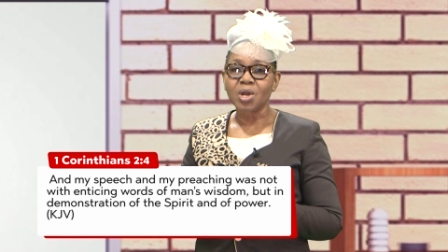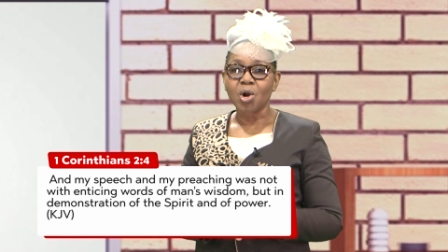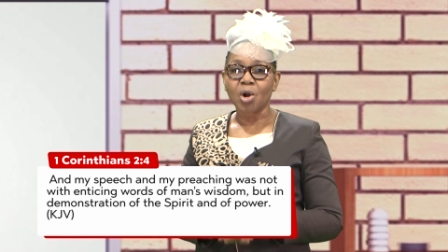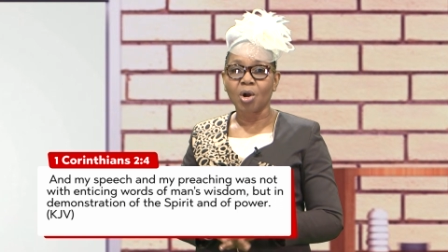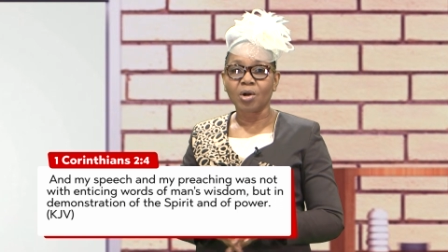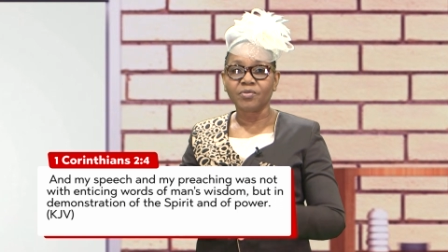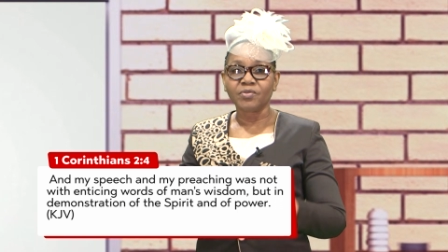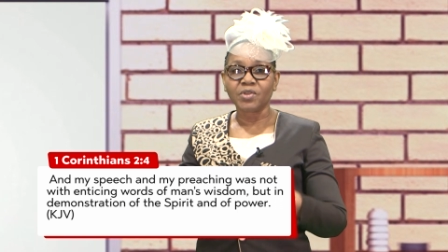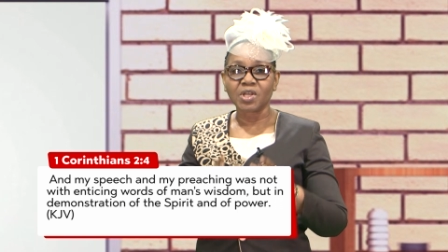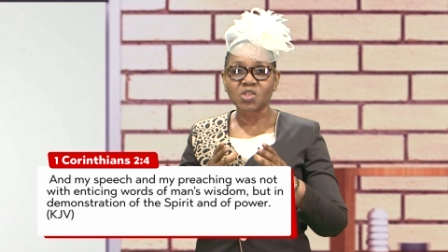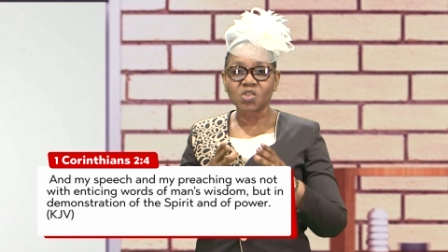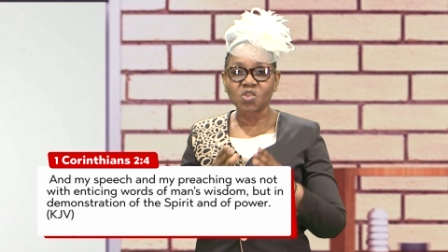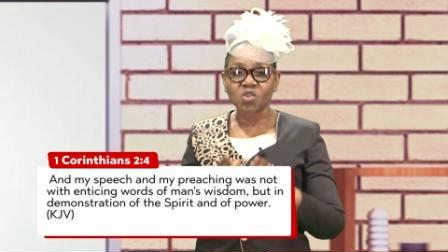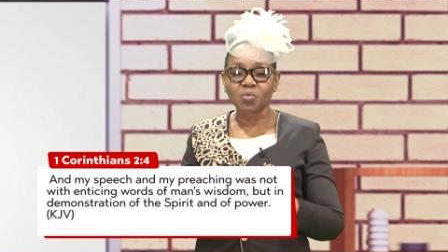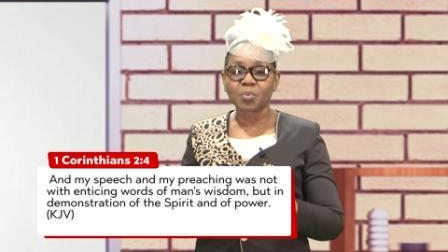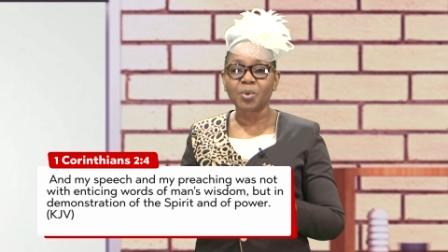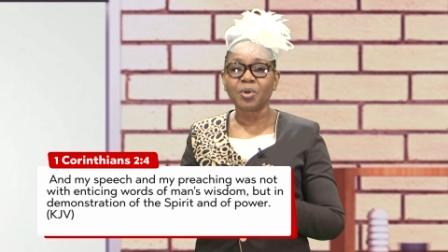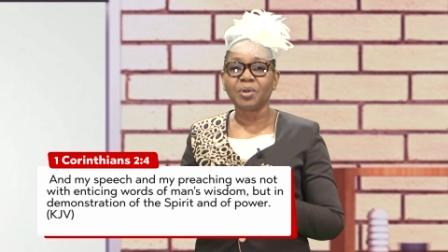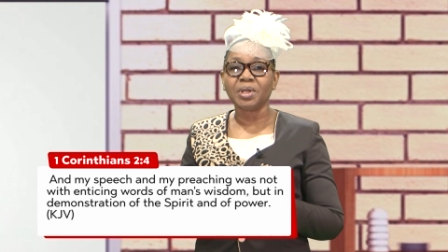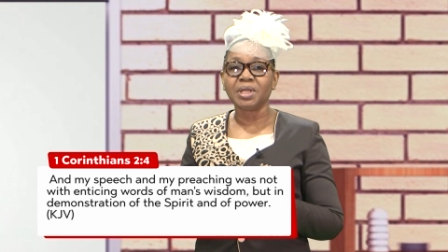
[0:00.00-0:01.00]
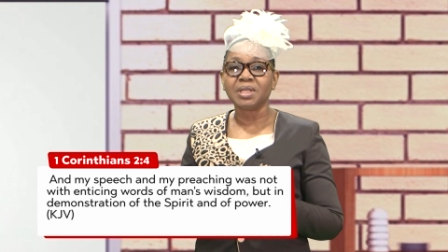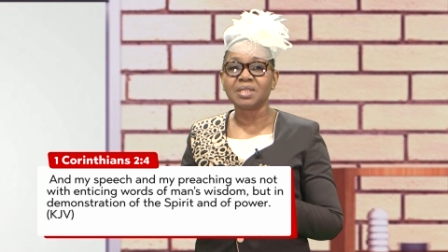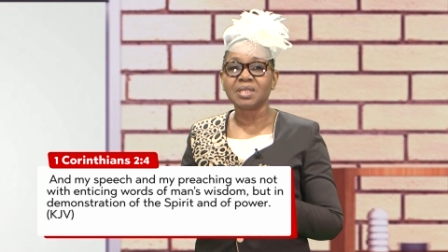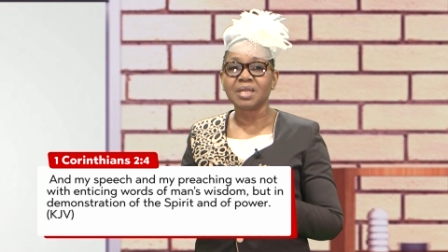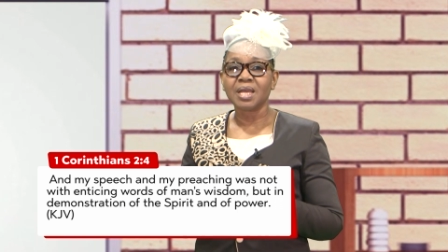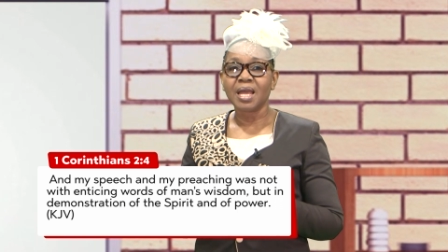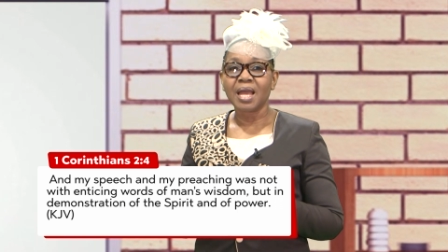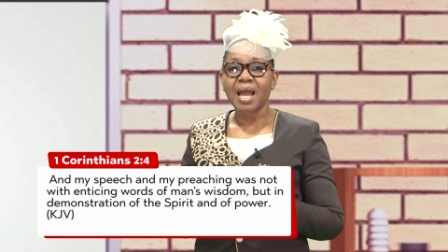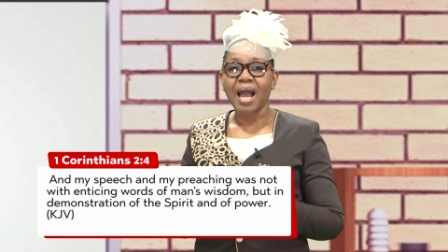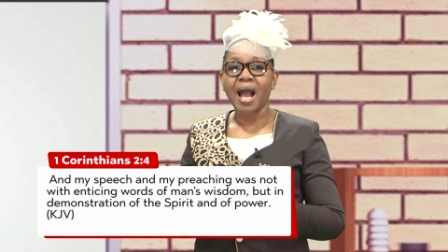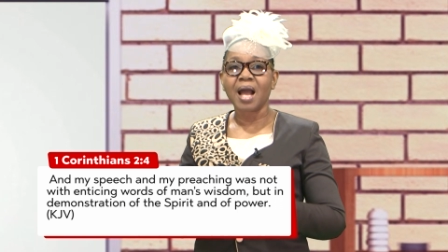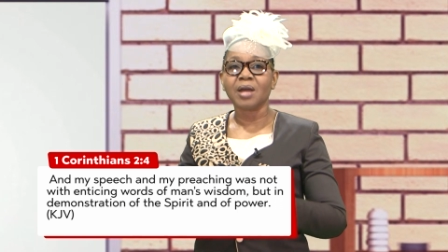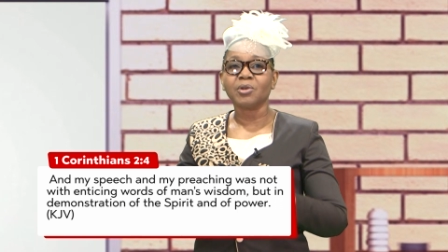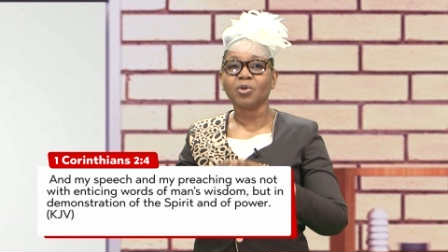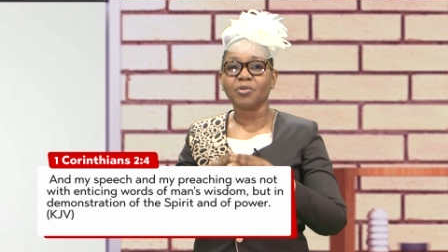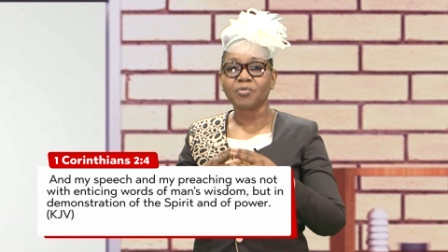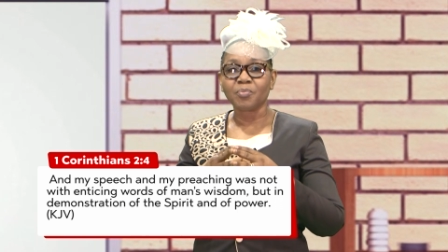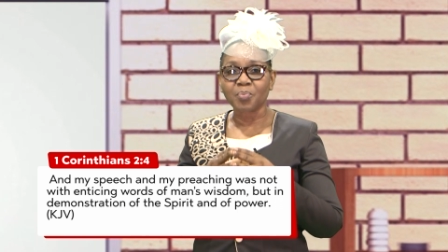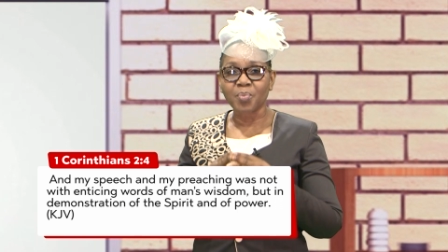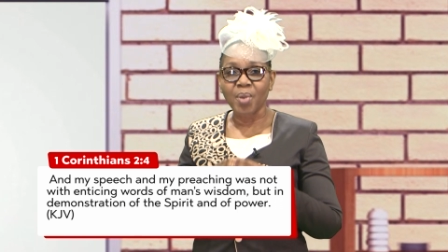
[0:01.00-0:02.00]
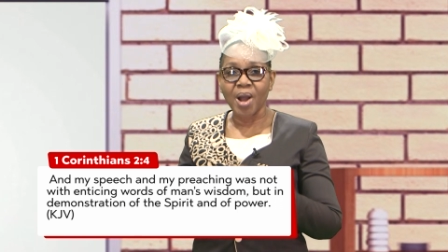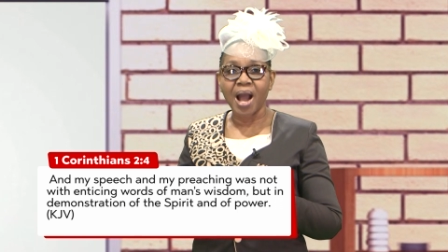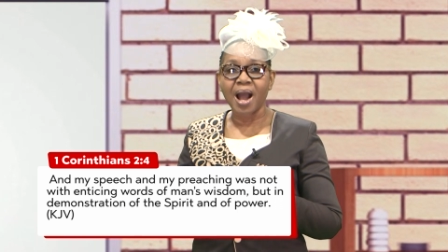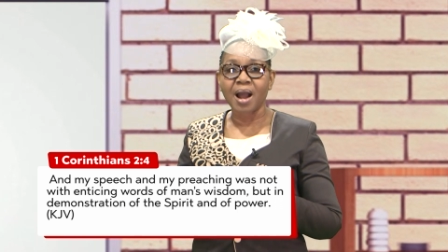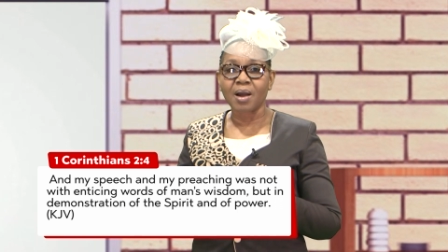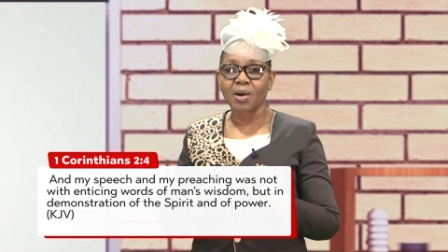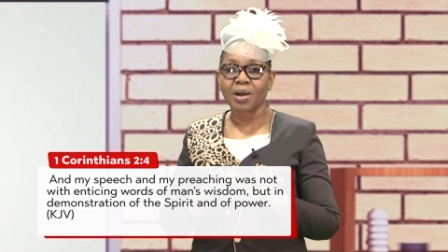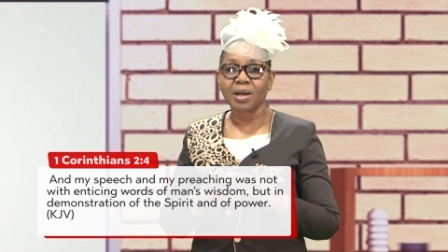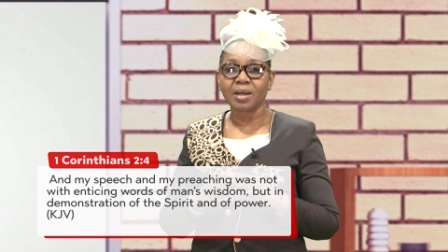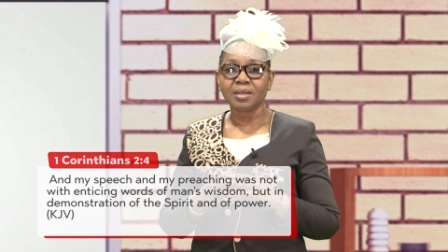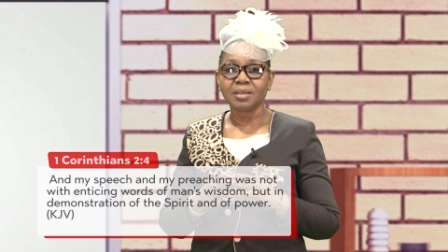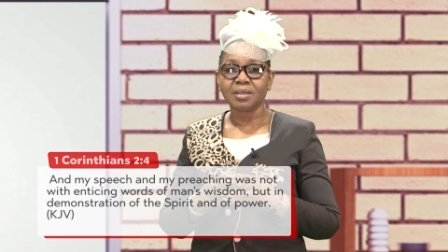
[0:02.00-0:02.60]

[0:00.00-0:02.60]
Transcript: of the Spirit and of power.